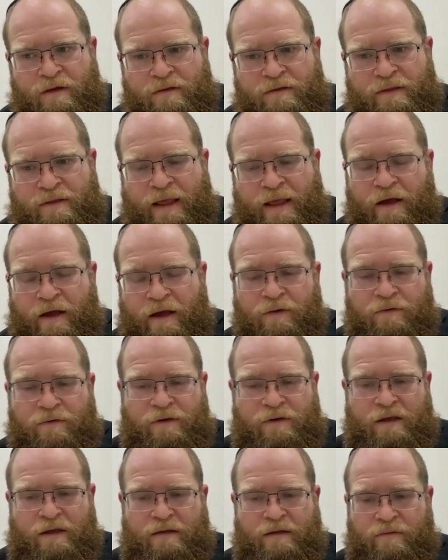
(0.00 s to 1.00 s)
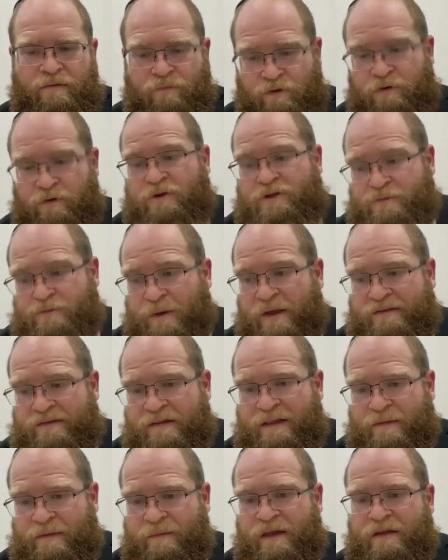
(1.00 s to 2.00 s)
Now, which
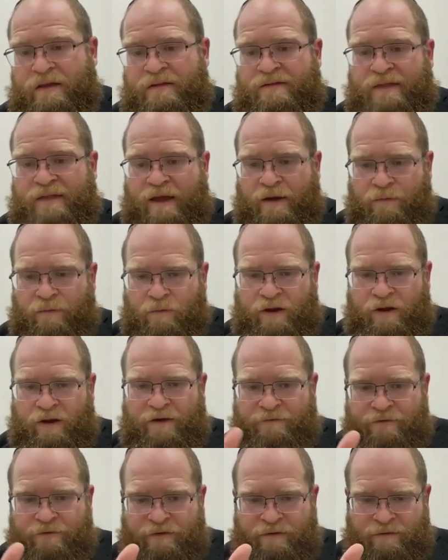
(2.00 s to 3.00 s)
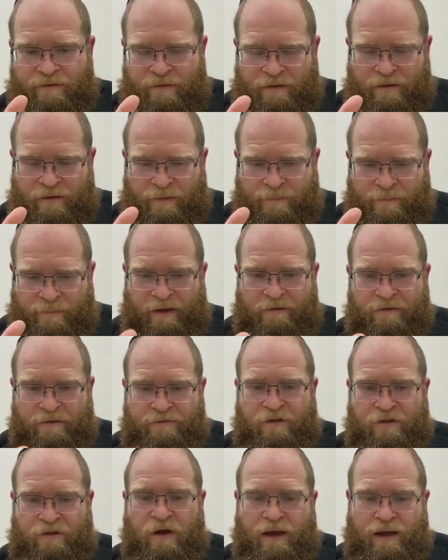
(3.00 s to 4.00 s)
basically means that whatever amount
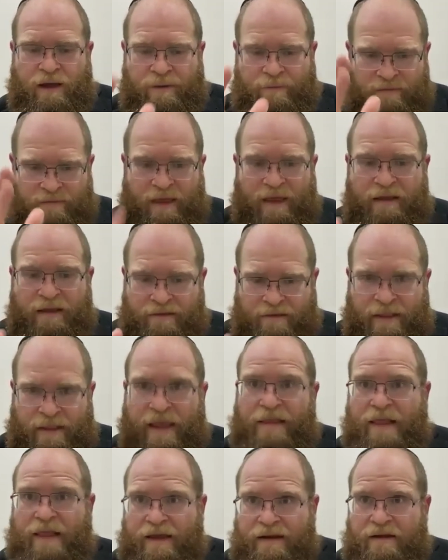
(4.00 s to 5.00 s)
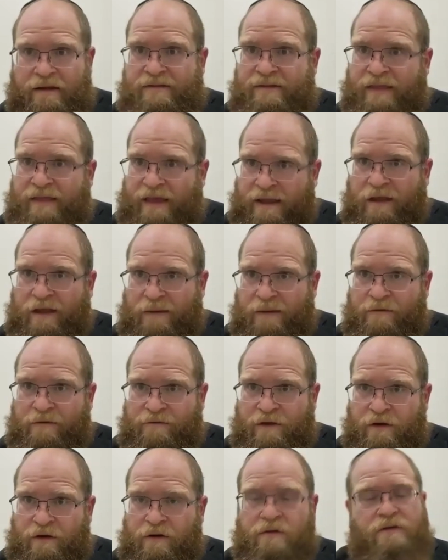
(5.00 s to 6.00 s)
of time daylight is that time of
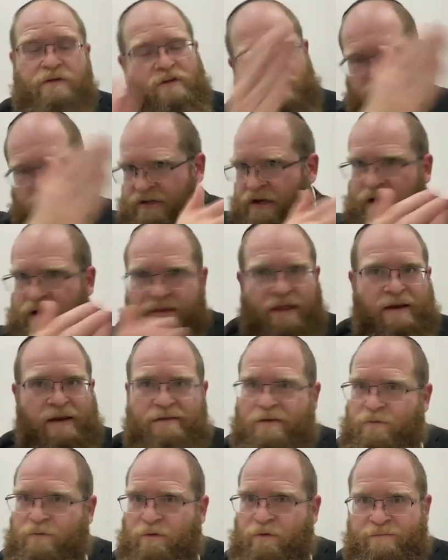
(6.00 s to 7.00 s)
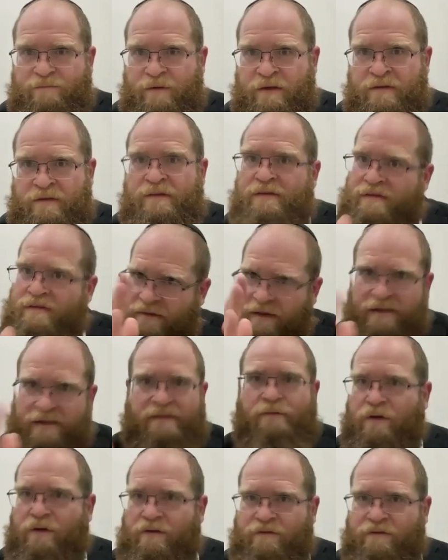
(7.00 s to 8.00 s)
year, you just cut that into 12 pieces, that's
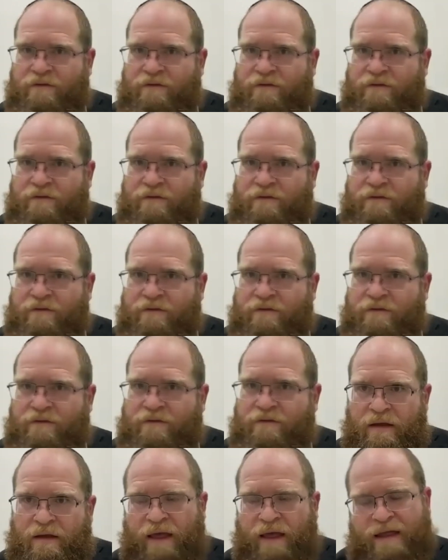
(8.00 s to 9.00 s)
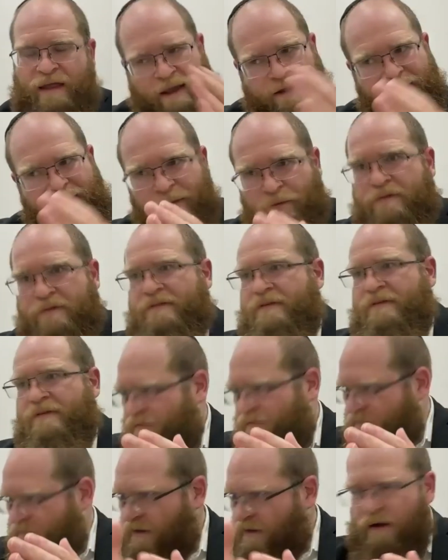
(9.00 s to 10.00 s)
12 hours. And nighttime also,
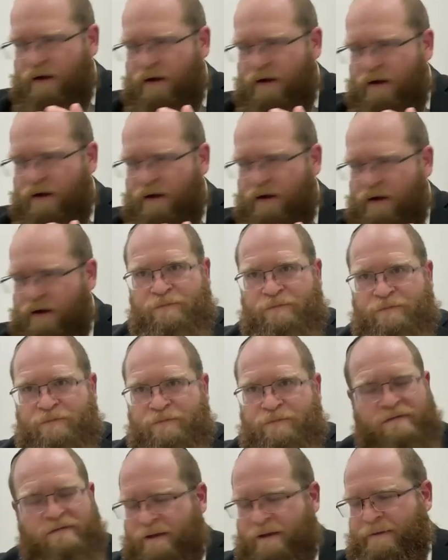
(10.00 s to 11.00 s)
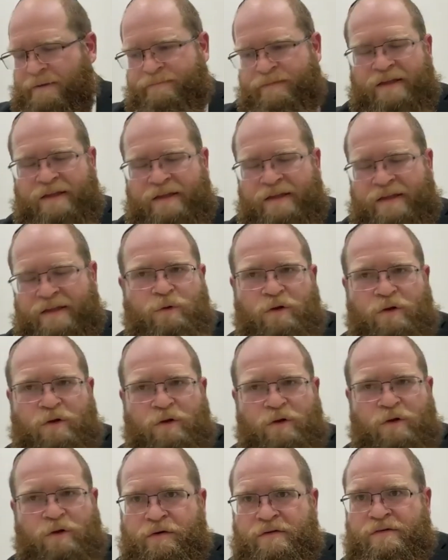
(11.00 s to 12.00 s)
cut into 12 pieces, that's 12
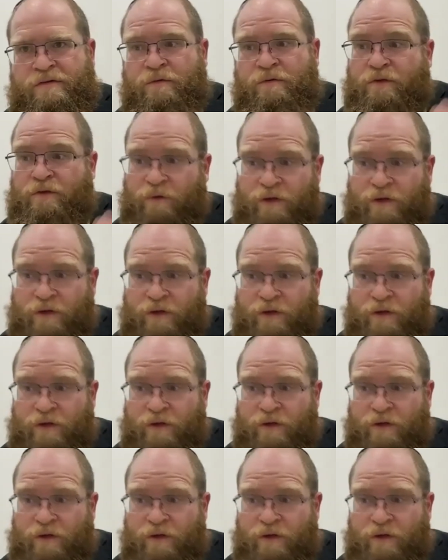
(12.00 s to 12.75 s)
hours. So in the winter,